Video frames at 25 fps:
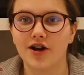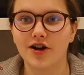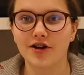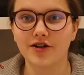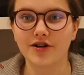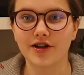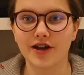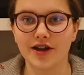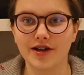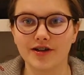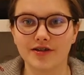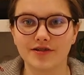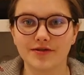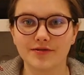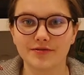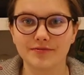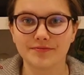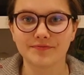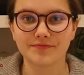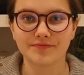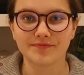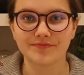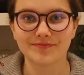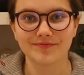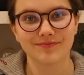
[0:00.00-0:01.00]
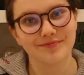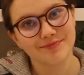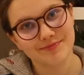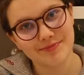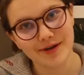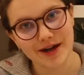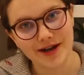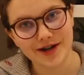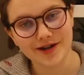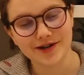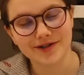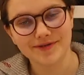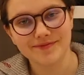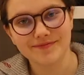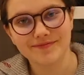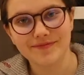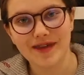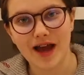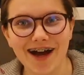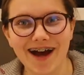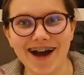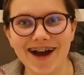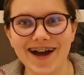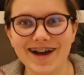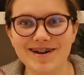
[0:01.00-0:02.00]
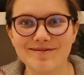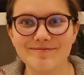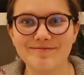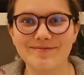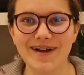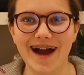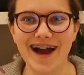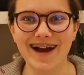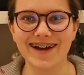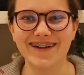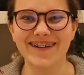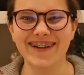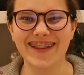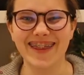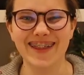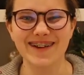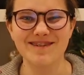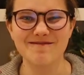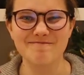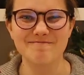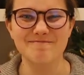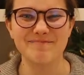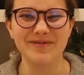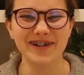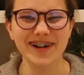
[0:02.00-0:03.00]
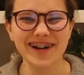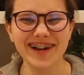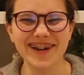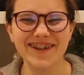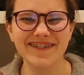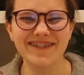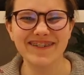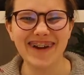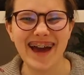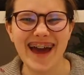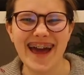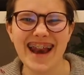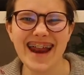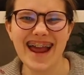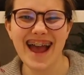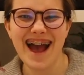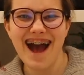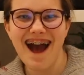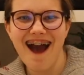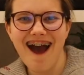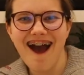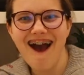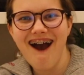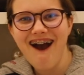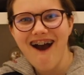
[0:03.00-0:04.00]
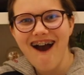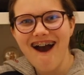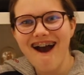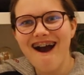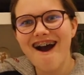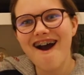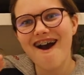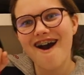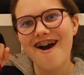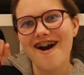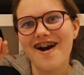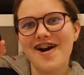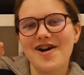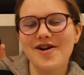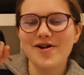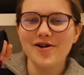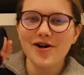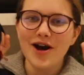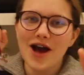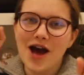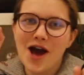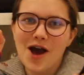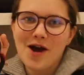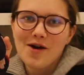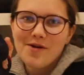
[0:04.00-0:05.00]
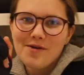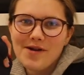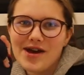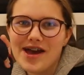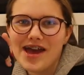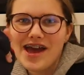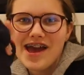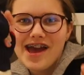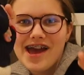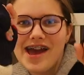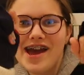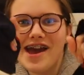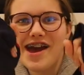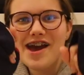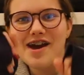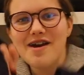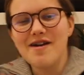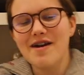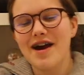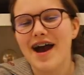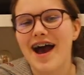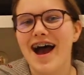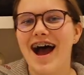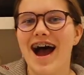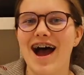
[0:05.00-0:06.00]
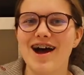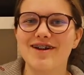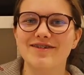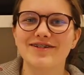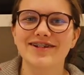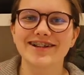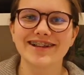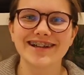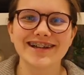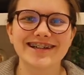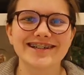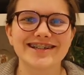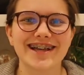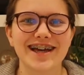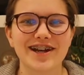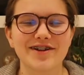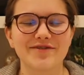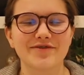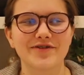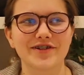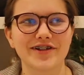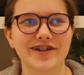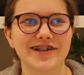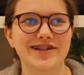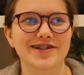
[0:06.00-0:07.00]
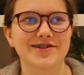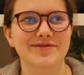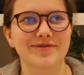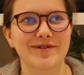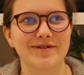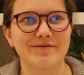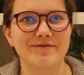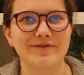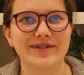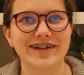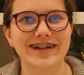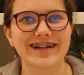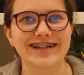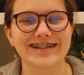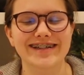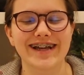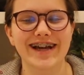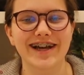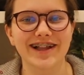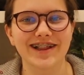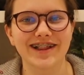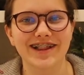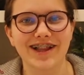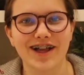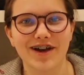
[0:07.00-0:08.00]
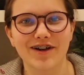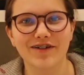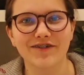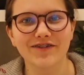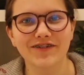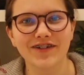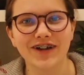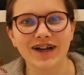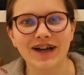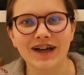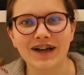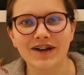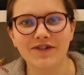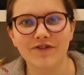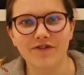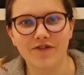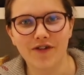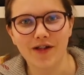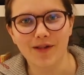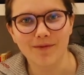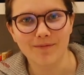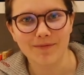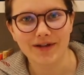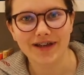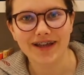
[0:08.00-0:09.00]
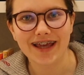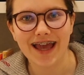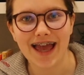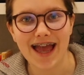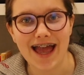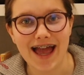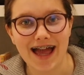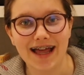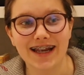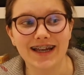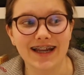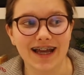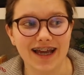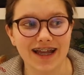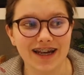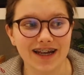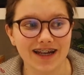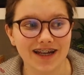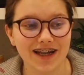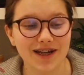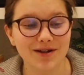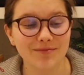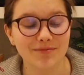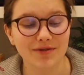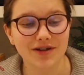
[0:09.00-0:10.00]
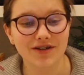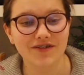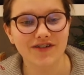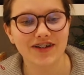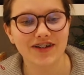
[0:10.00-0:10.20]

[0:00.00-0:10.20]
Okay, better. I am back with a book video. I'm really excited for this one because I love filming and editing book